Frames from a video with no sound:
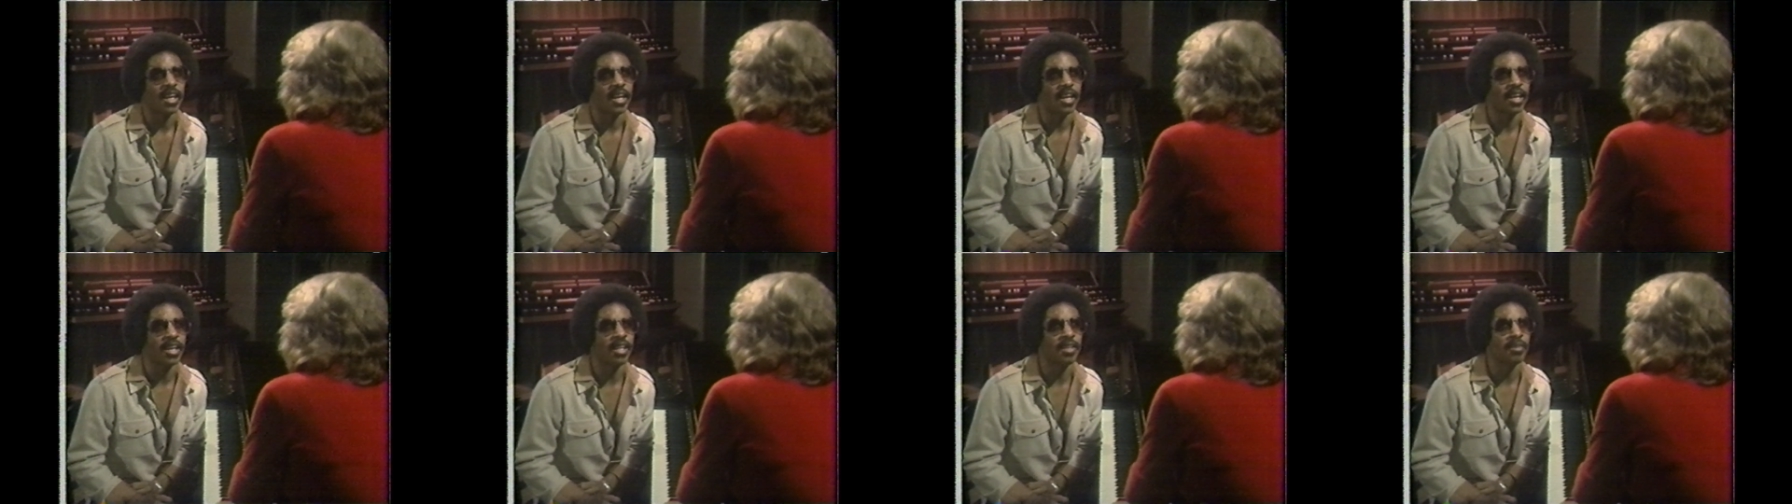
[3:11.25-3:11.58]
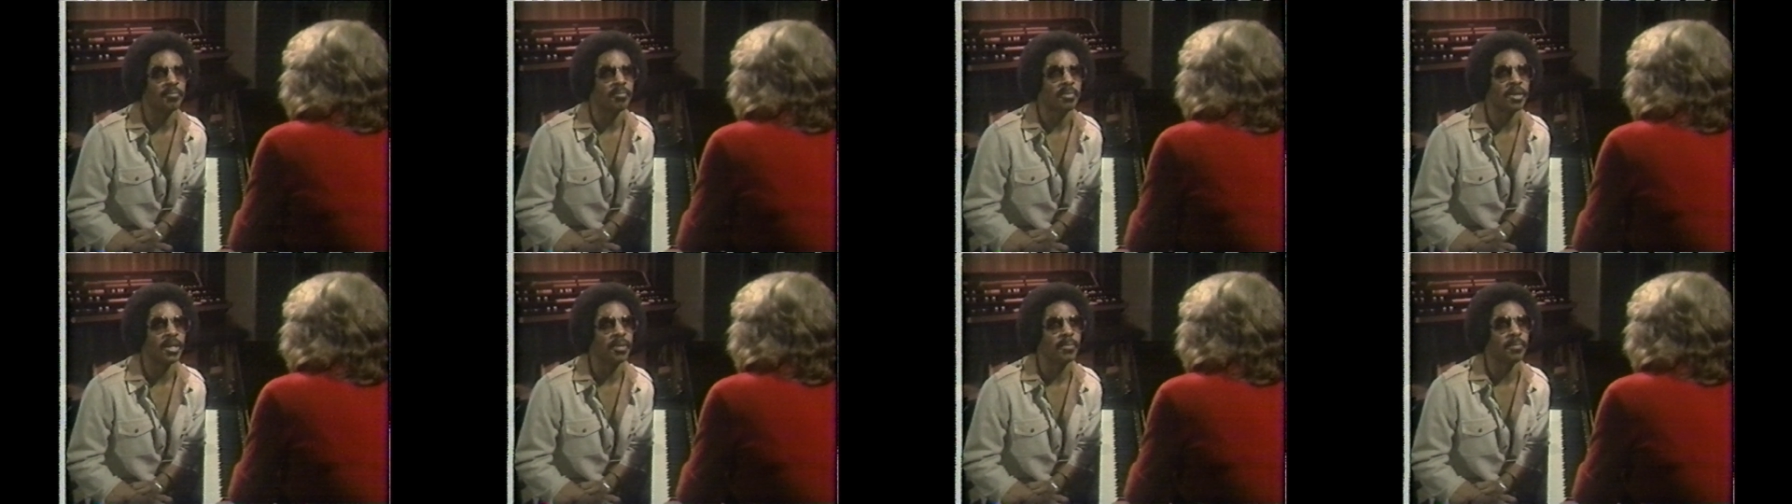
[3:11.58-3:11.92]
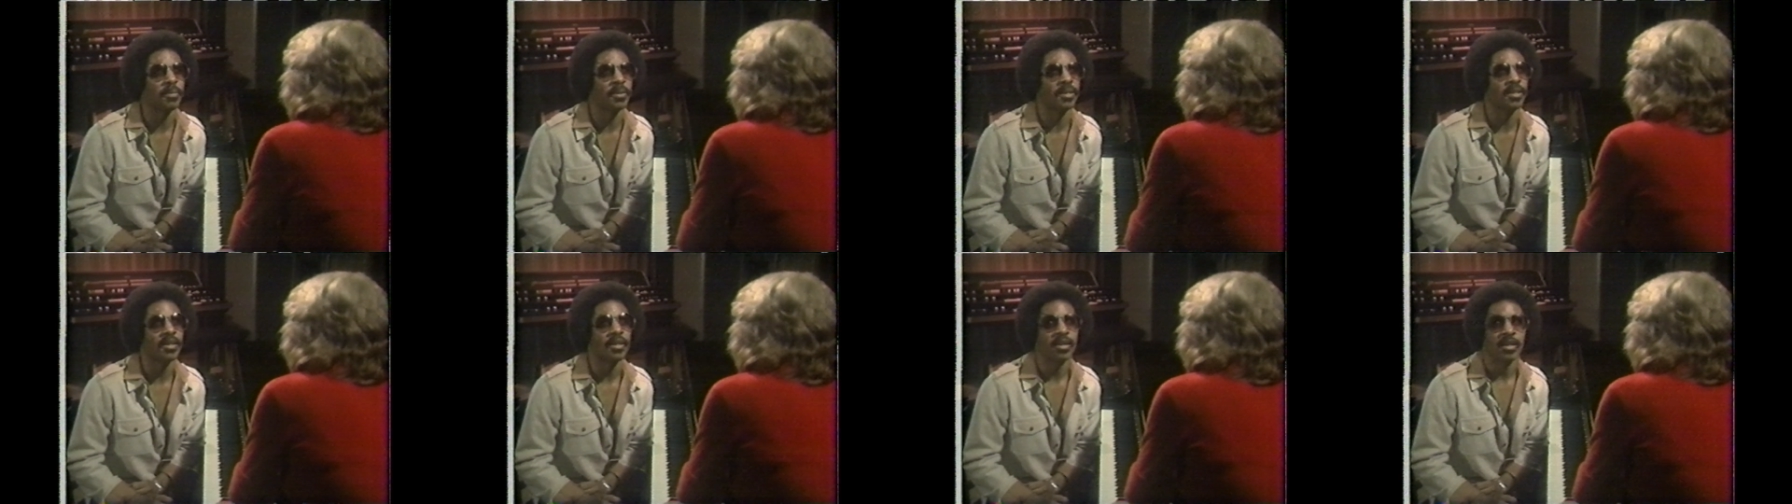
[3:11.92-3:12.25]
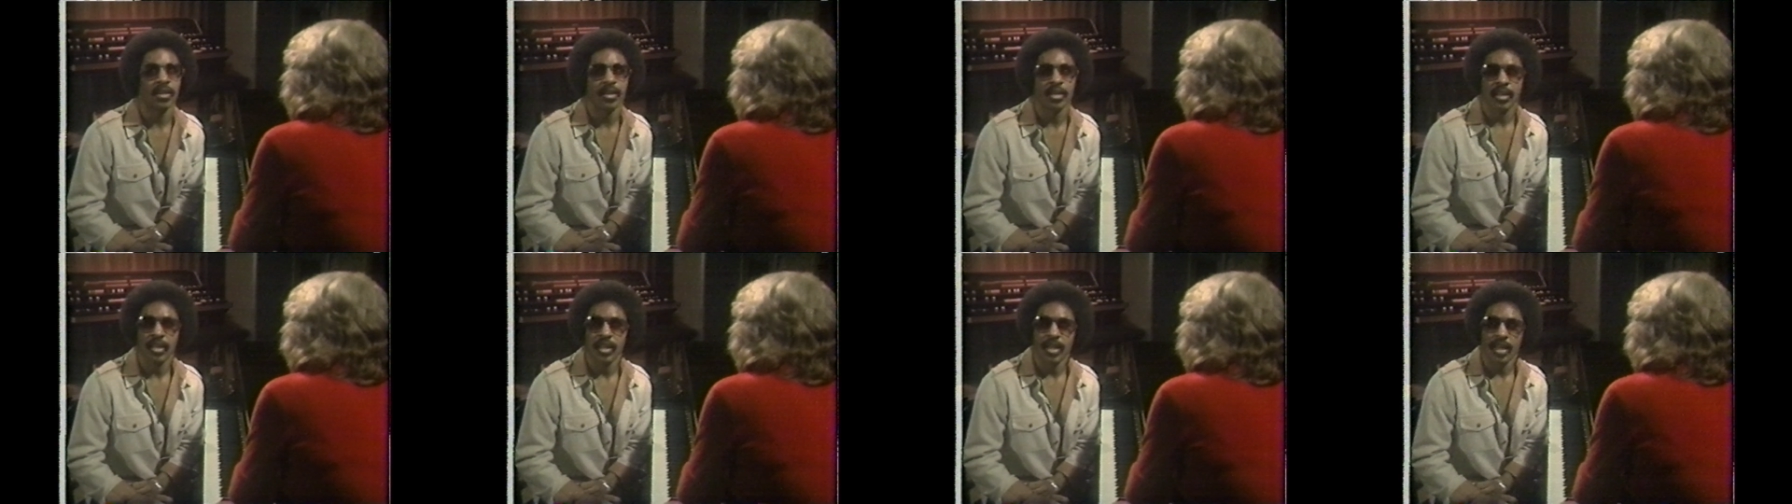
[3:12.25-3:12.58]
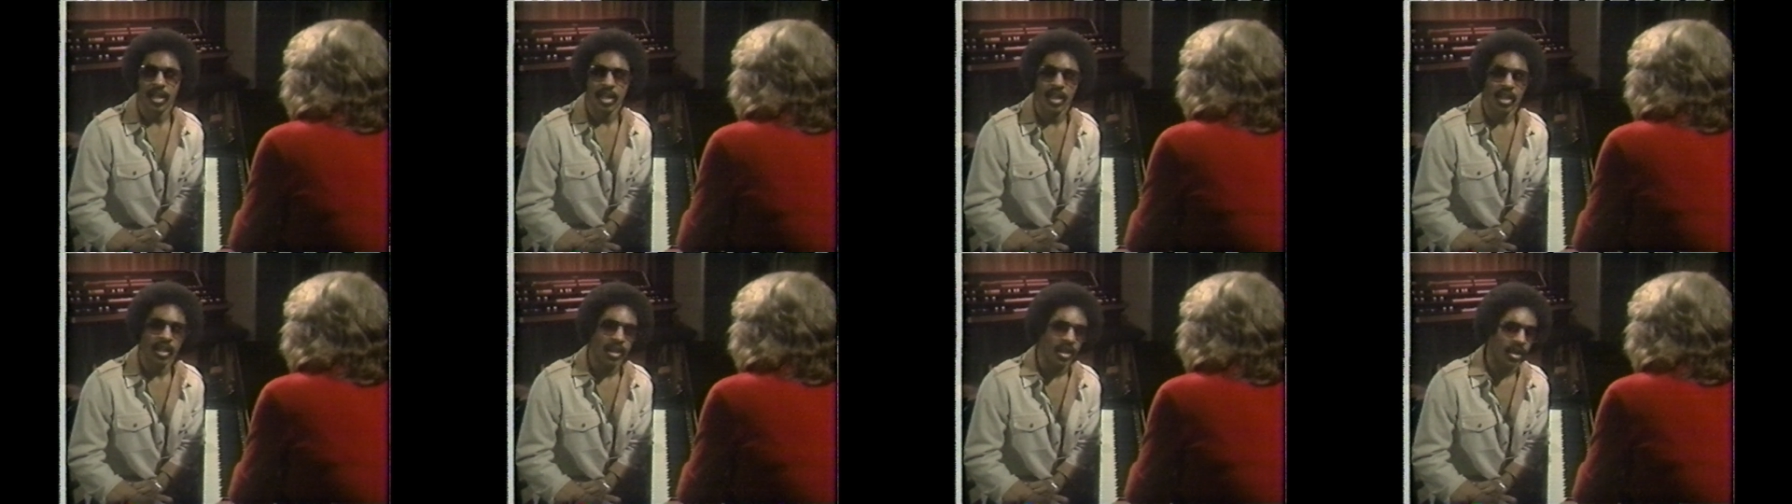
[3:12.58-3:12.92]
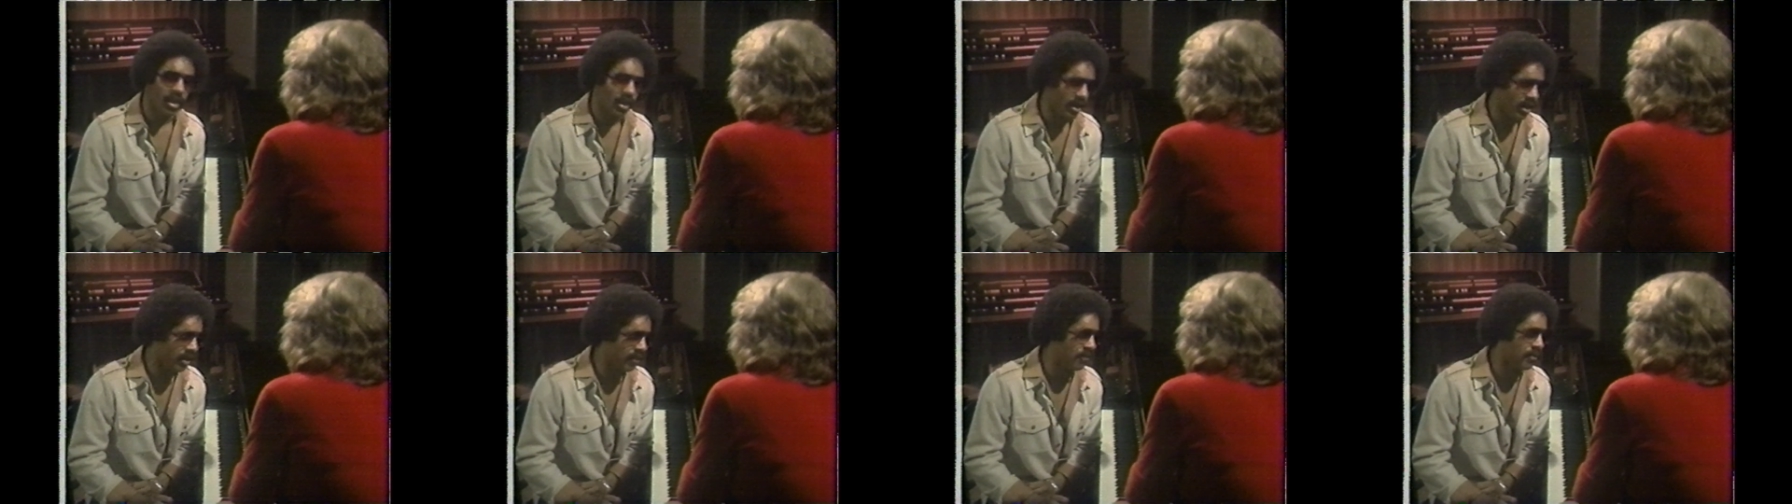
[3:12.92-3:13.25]
and maybe
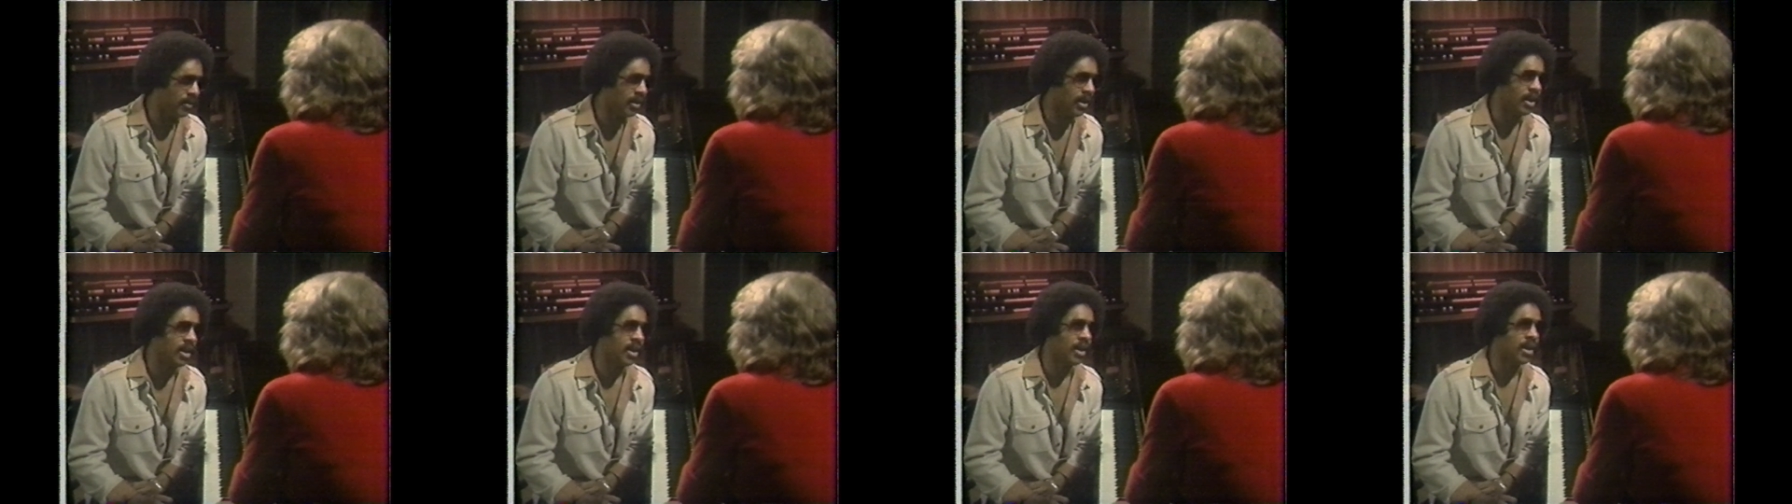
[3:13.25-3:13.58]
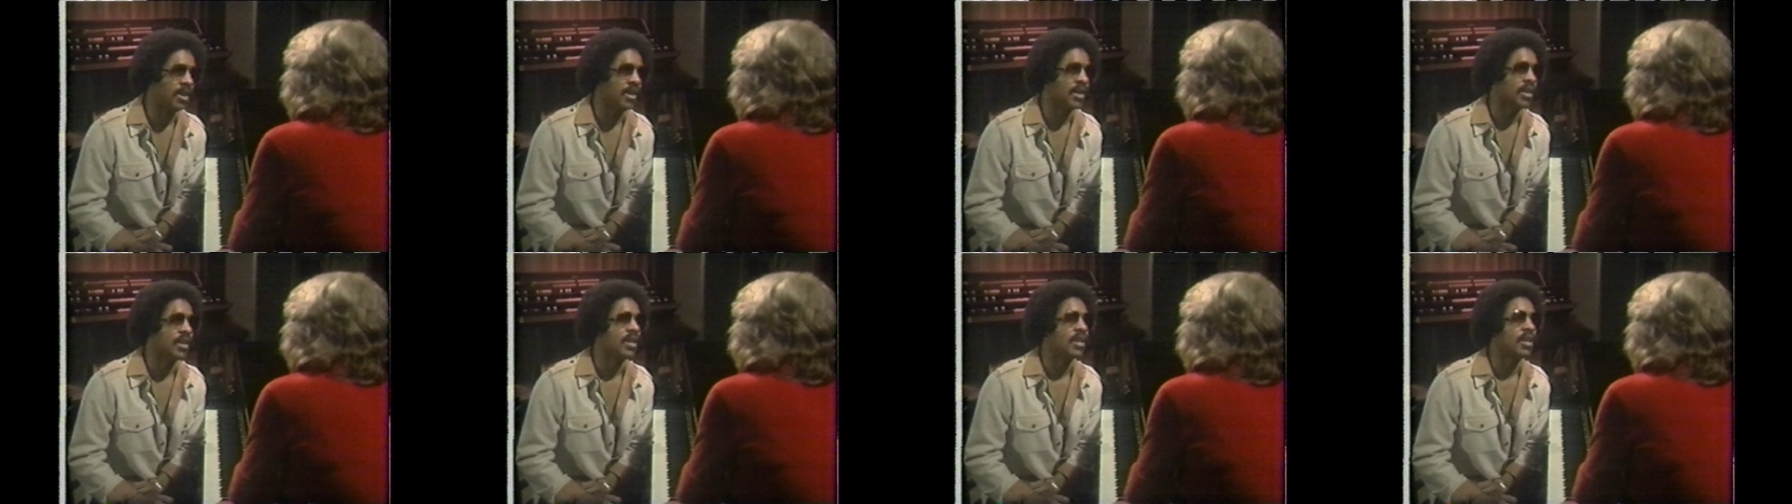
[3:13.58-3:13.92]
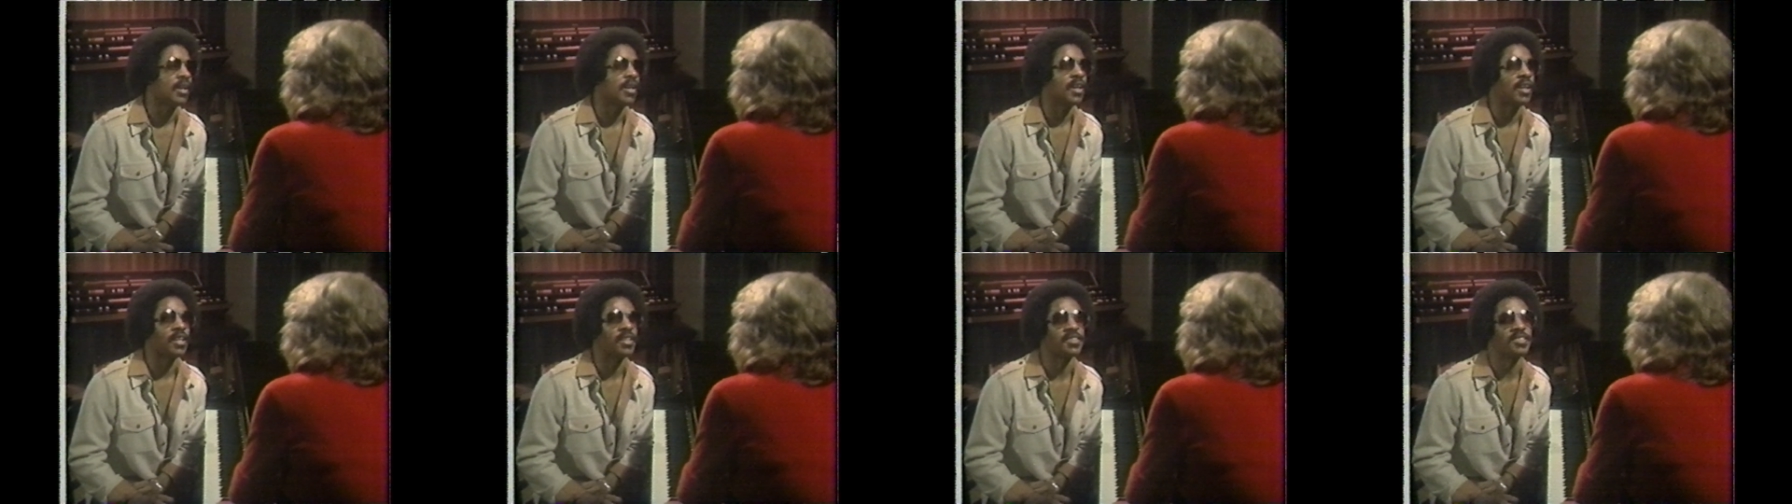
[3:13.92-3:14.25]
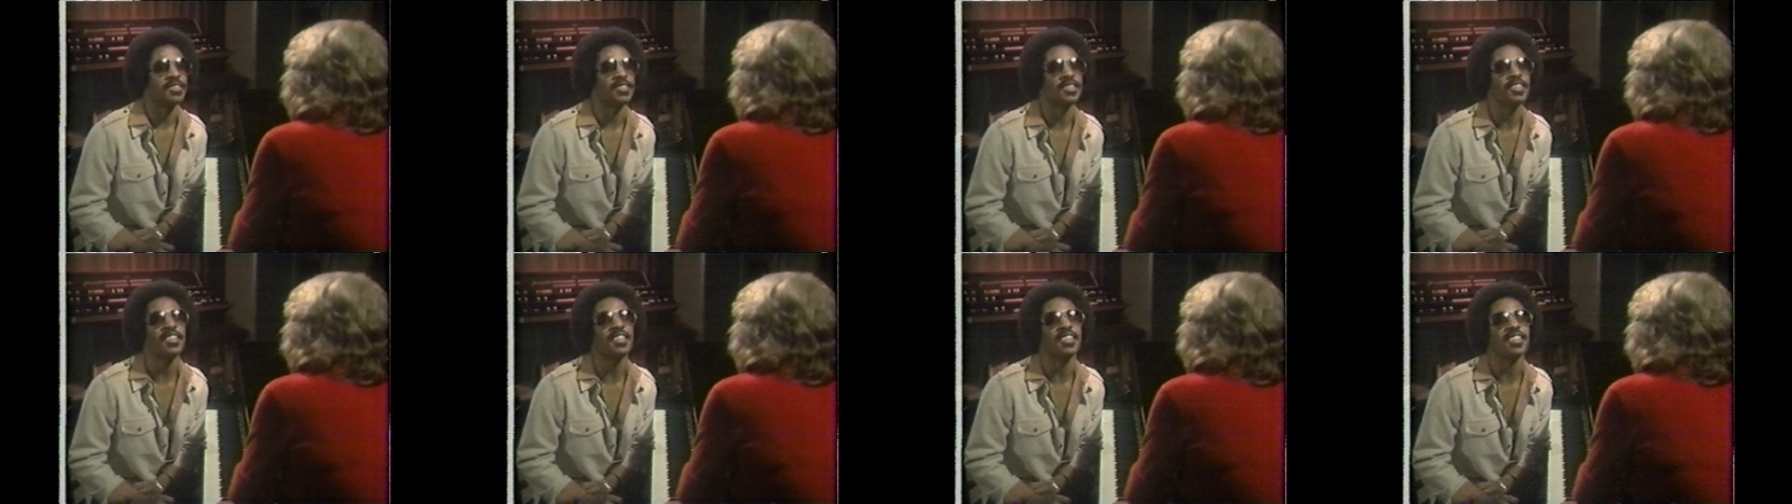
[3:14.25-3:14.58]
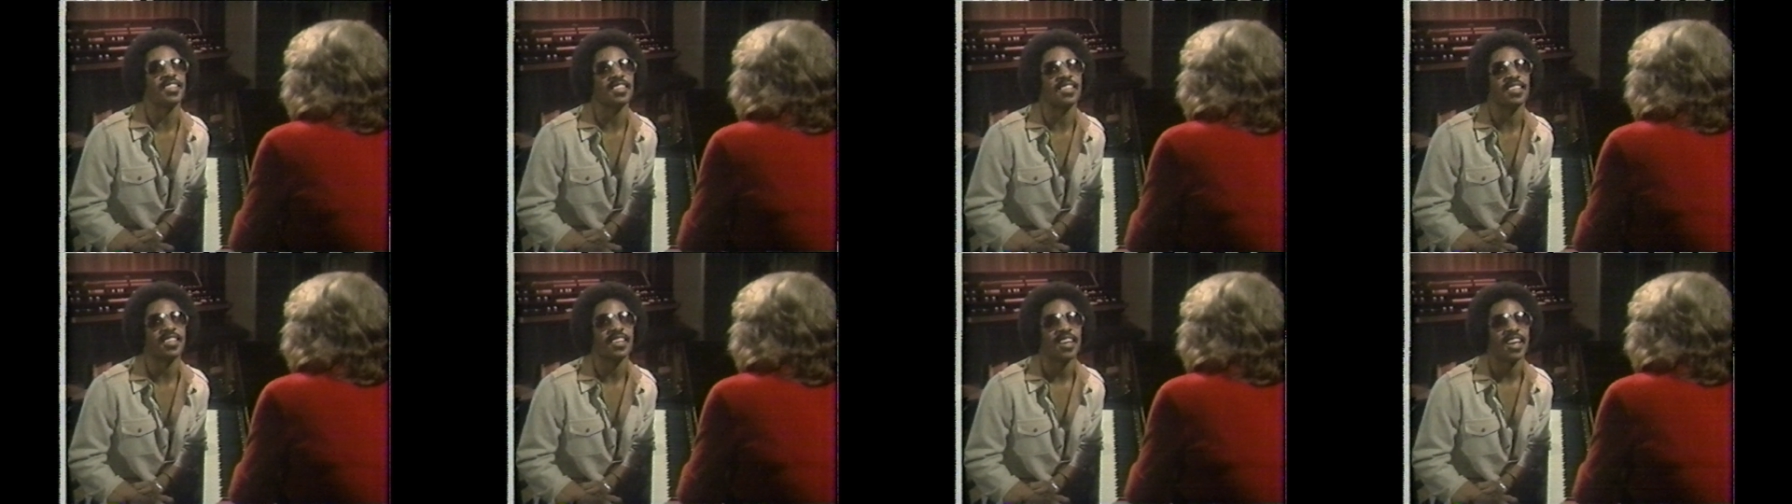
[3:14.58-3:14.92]
if I had seen